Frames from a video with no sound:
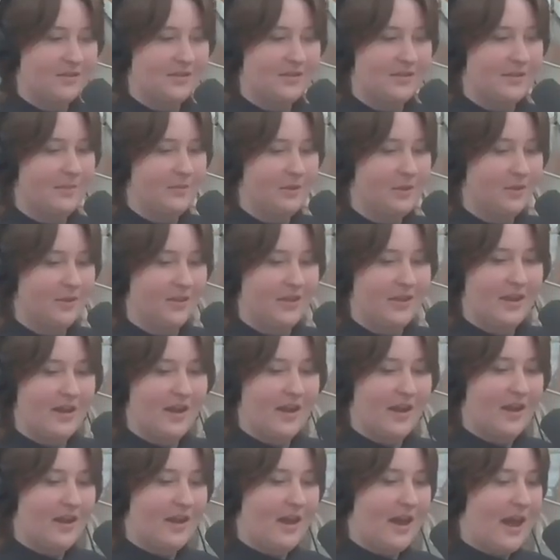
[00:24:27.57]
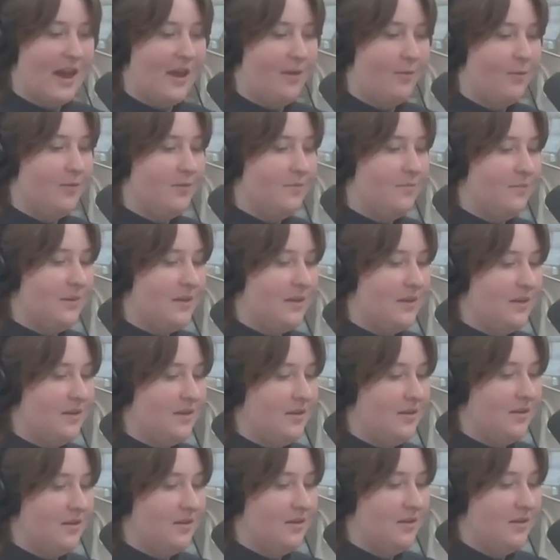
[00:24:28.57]
similarly, I would
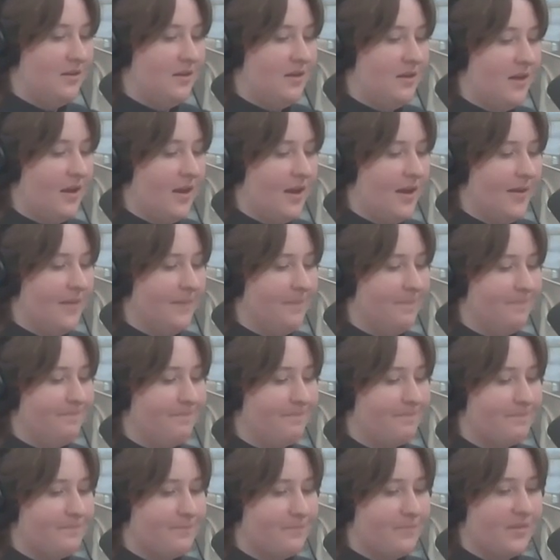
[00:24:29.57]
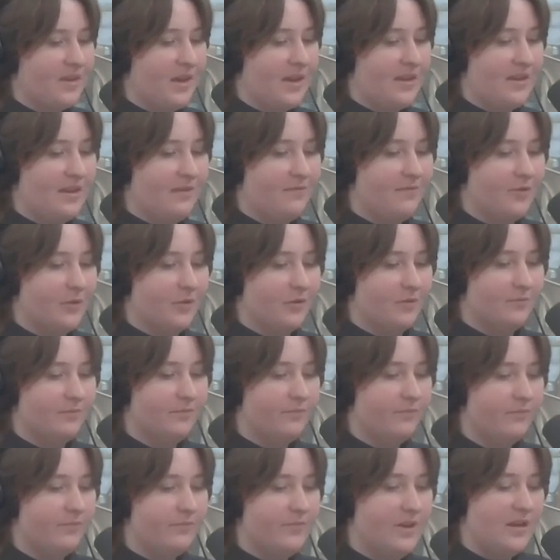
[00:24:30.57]
be, I think for
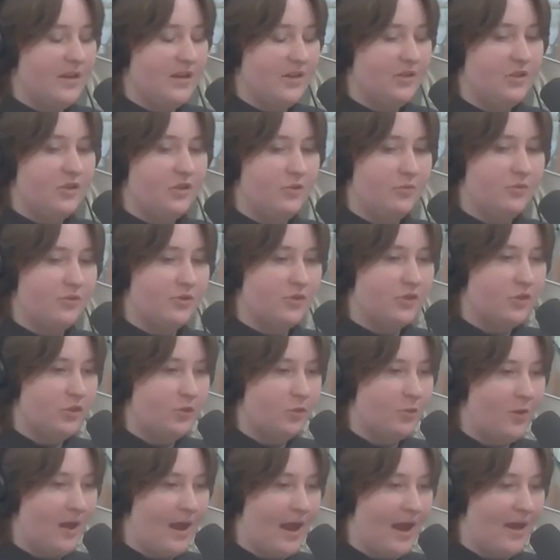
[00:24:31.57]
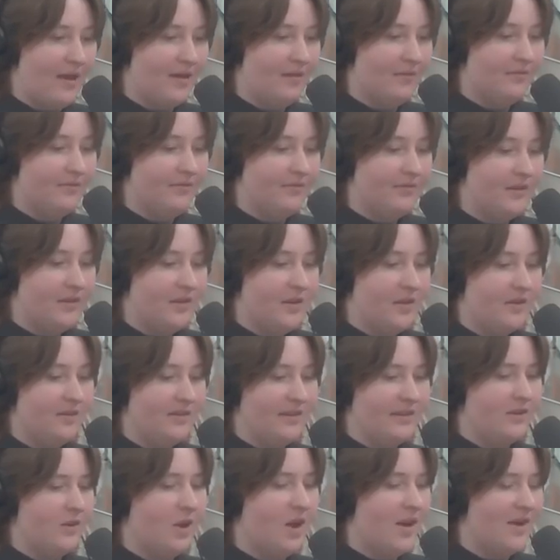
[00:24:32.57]
any students who have
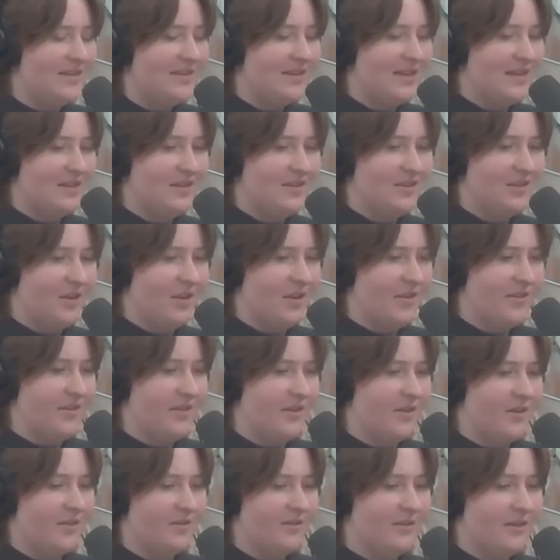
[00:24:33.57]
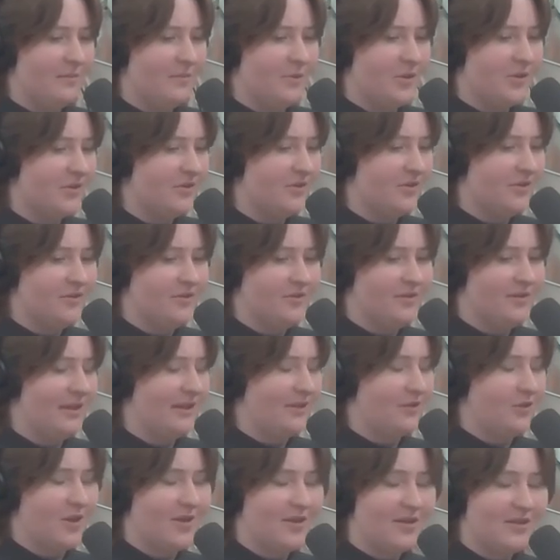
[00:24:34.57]
like content on their like personal
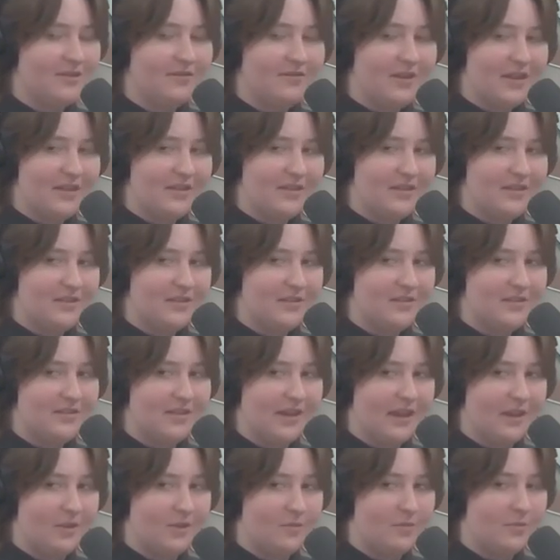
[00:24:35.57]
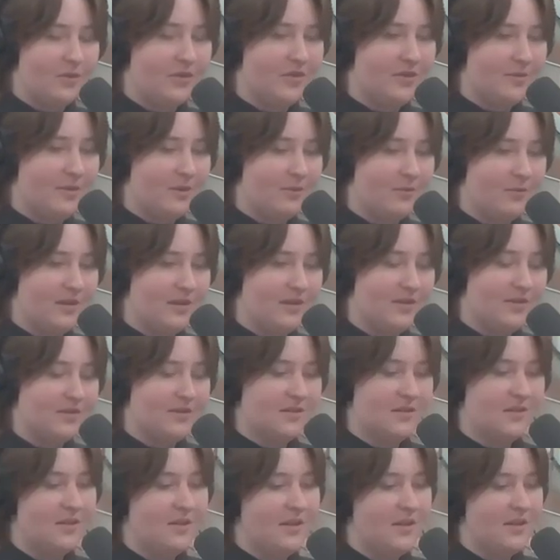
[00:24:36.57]
electronic devices that could put them at
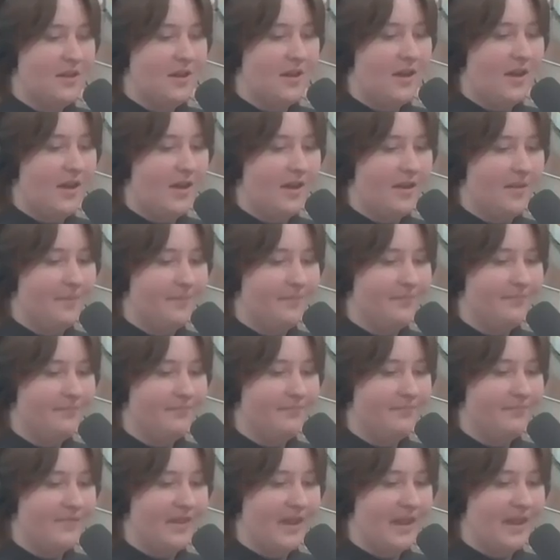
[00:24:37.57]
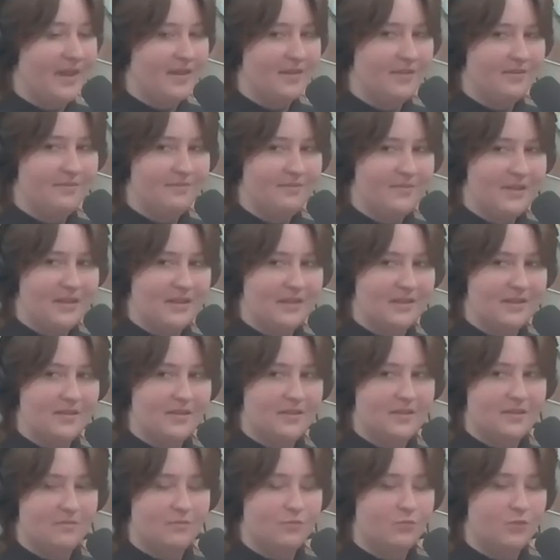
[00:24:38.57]
risk, that
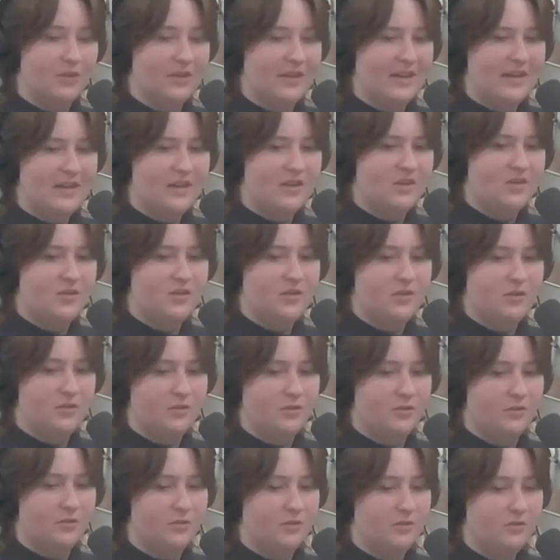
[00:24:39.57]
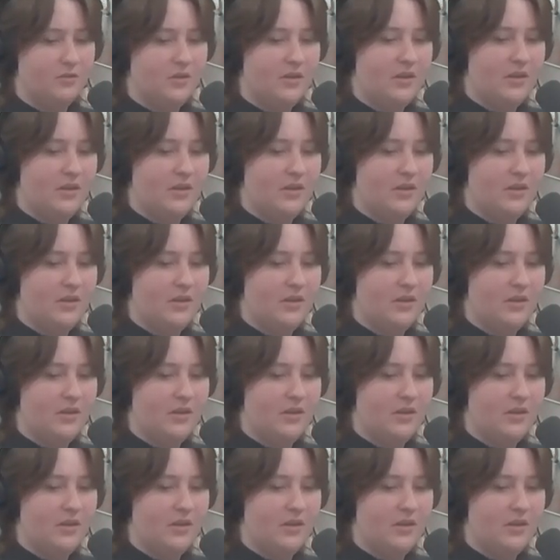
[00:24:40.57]
is related to,